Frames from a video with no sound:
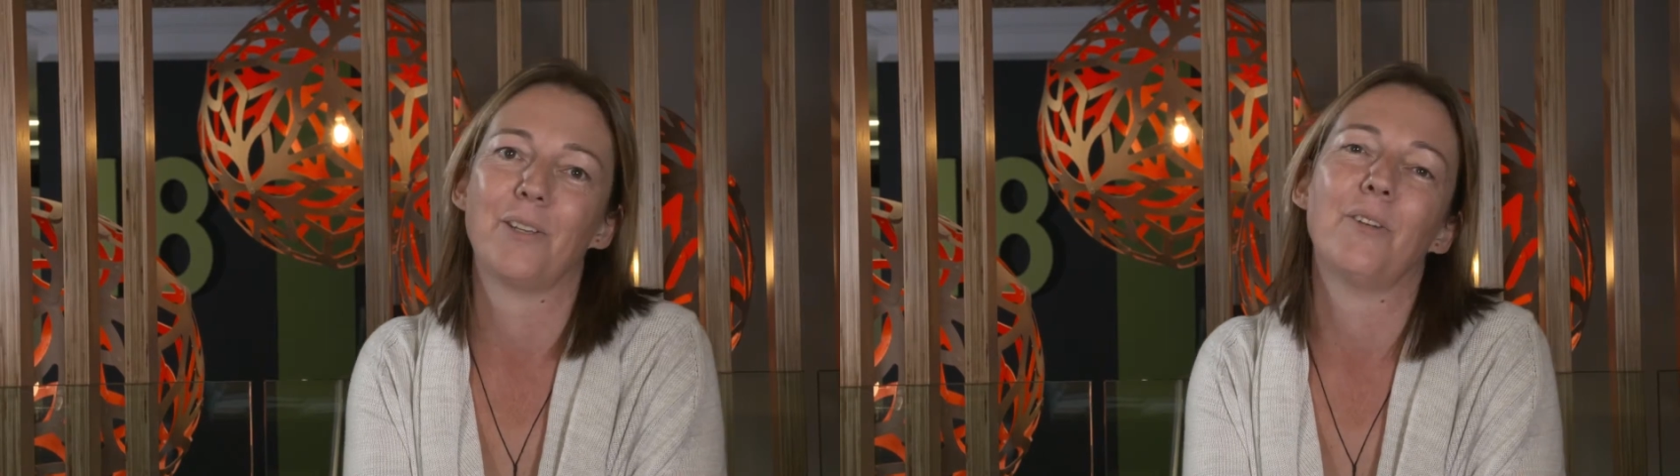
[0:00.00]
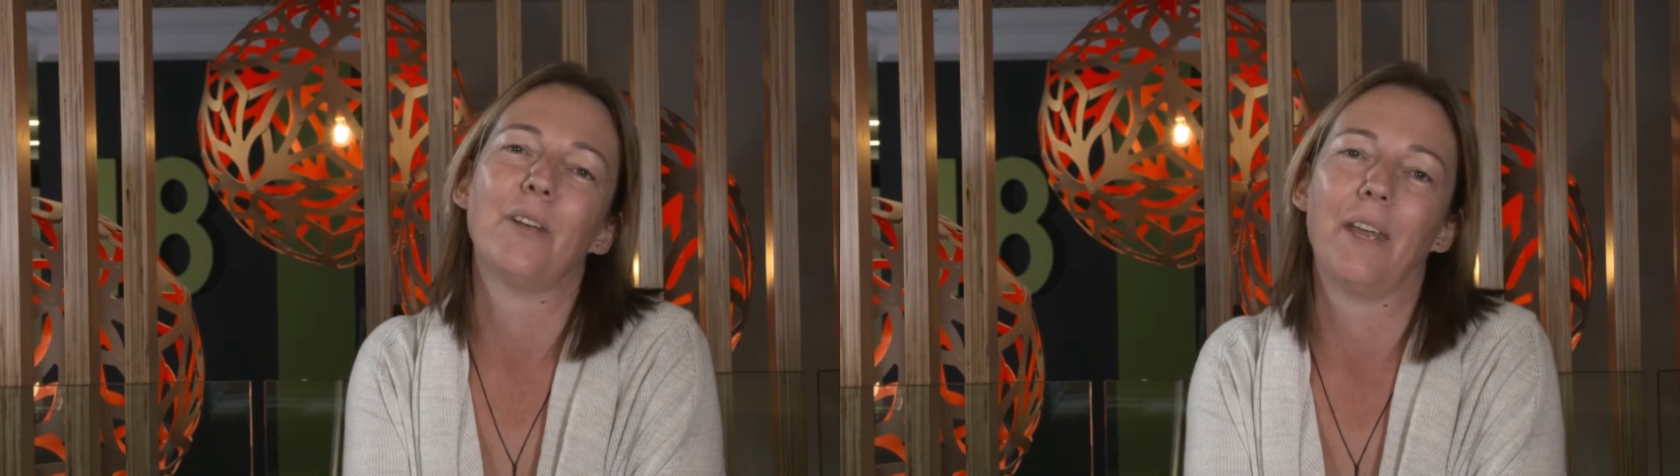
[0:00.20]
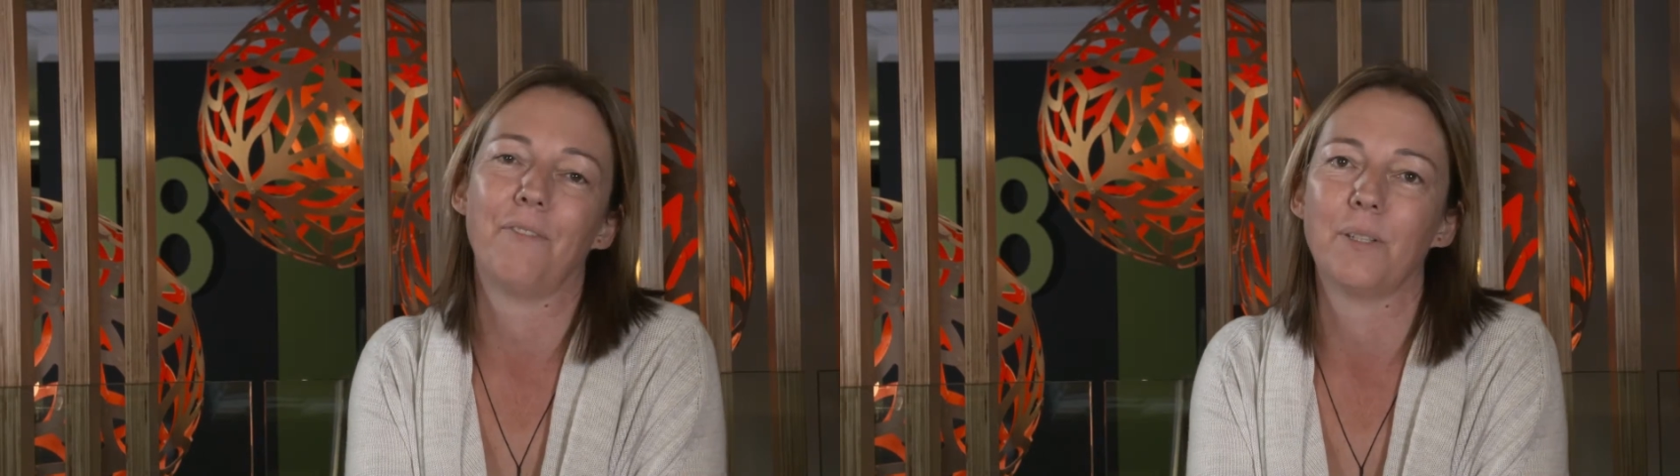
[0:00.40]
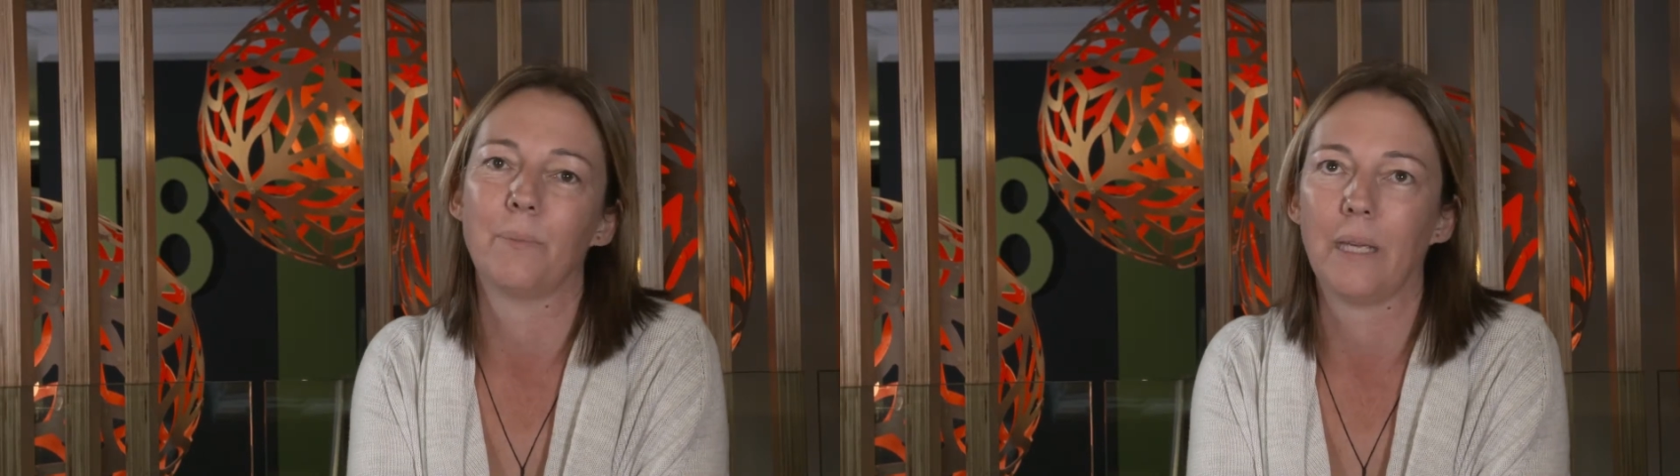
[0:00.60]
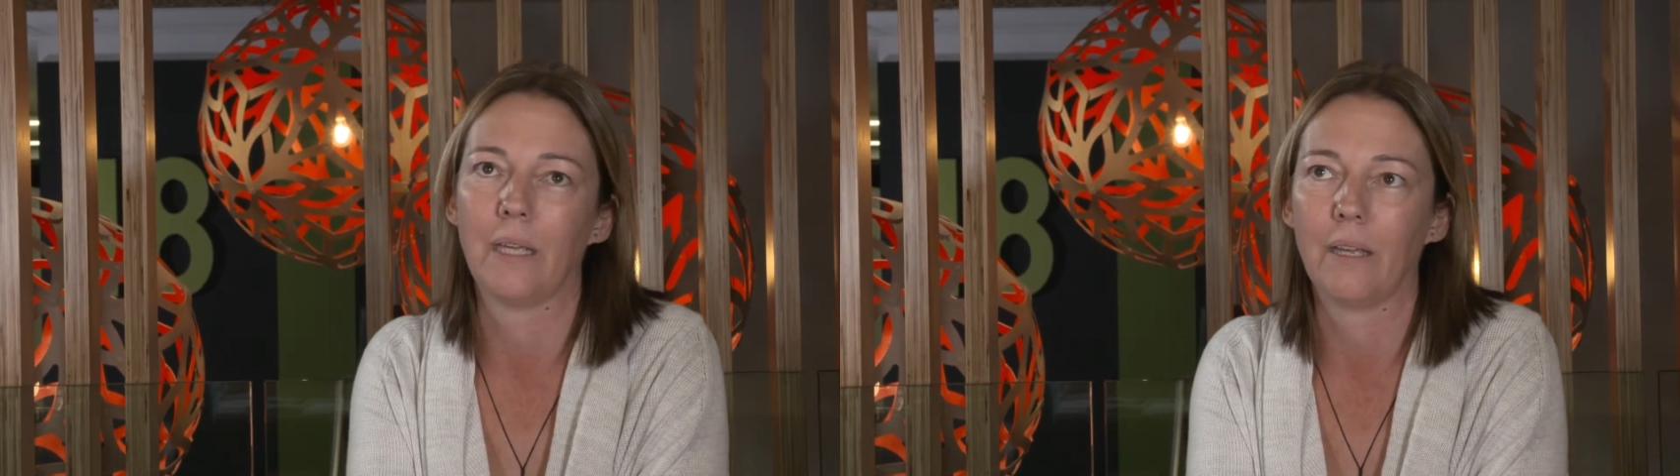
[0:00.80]
You don't have
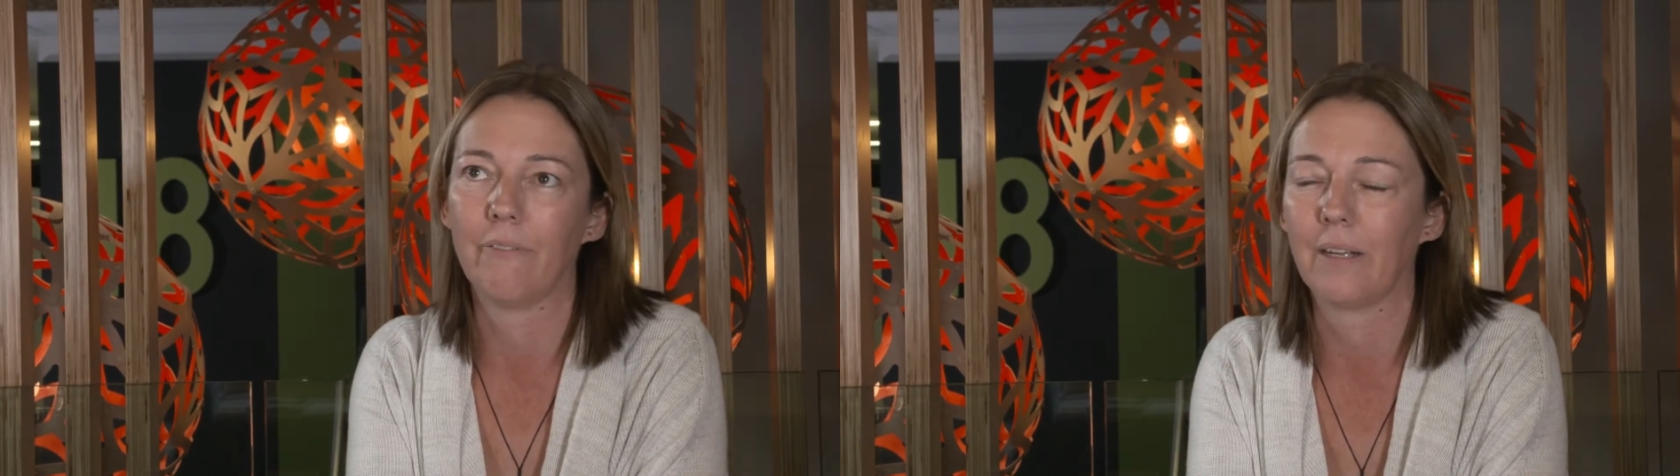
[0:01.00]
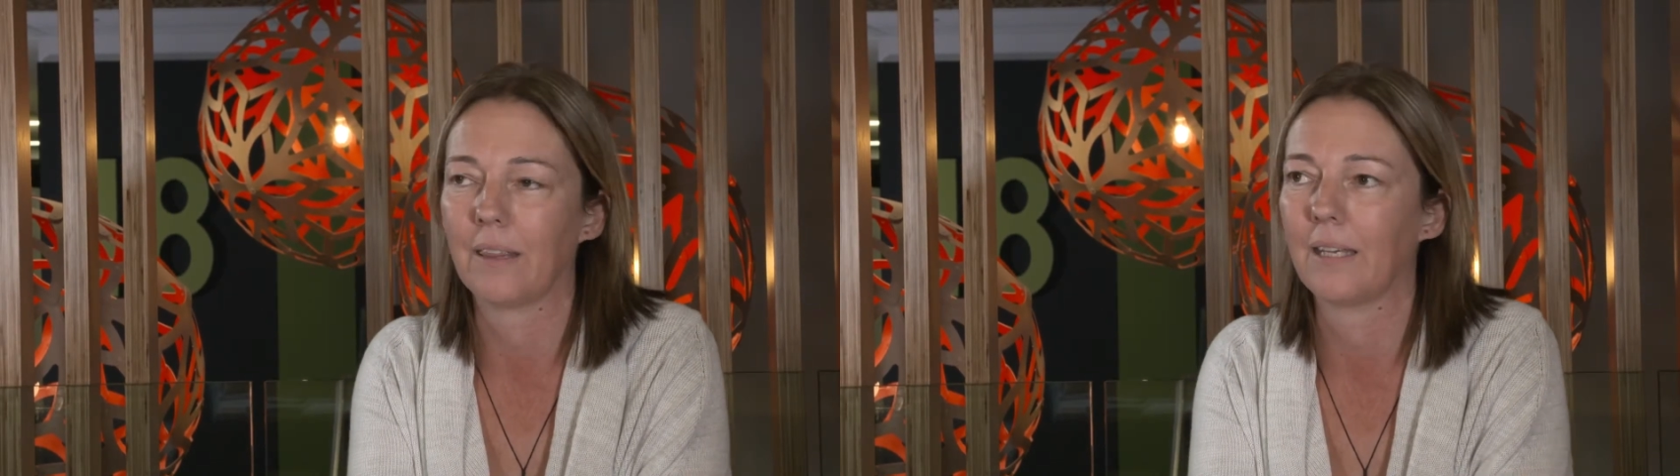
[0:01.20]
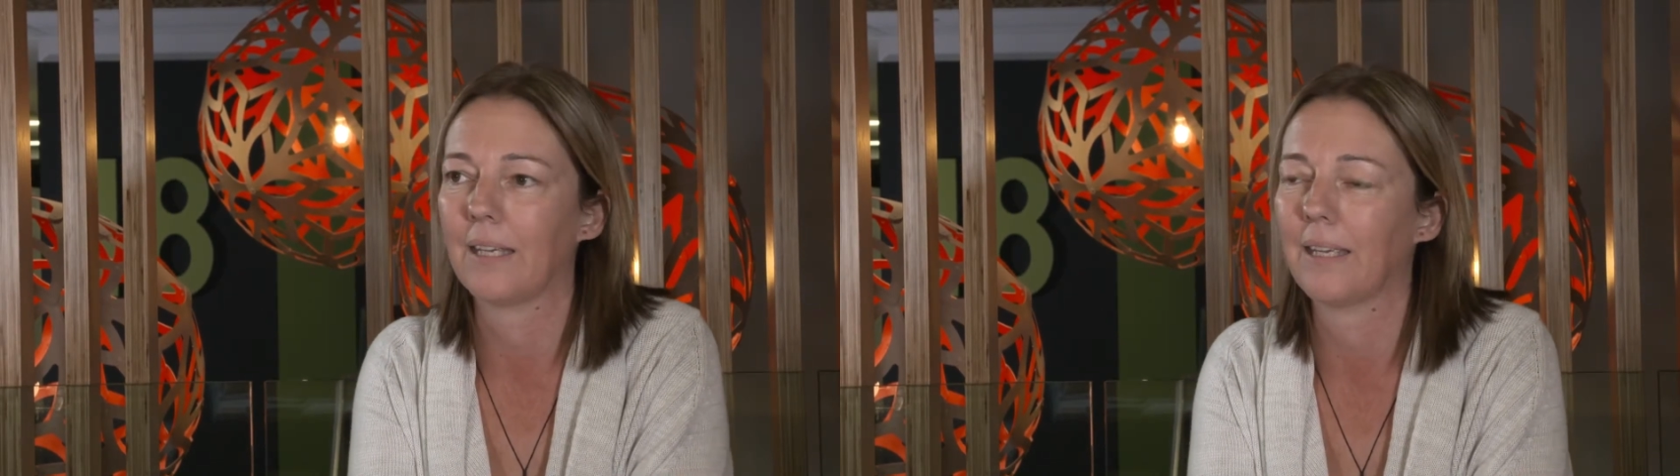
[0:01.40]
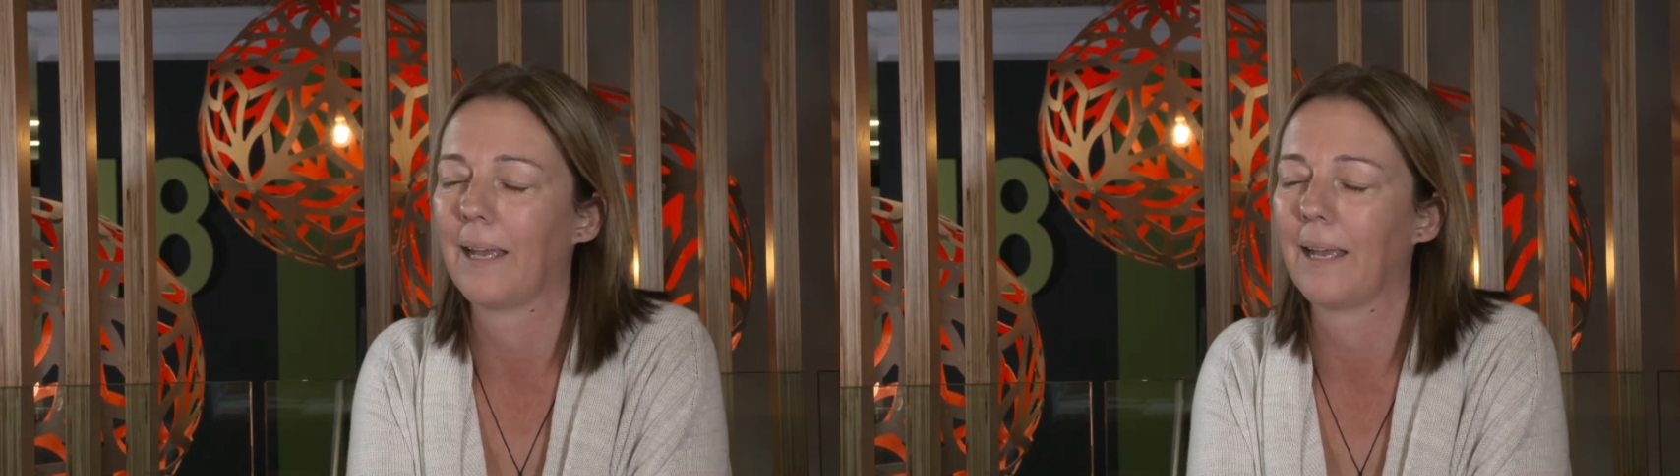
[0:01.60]
to be everything.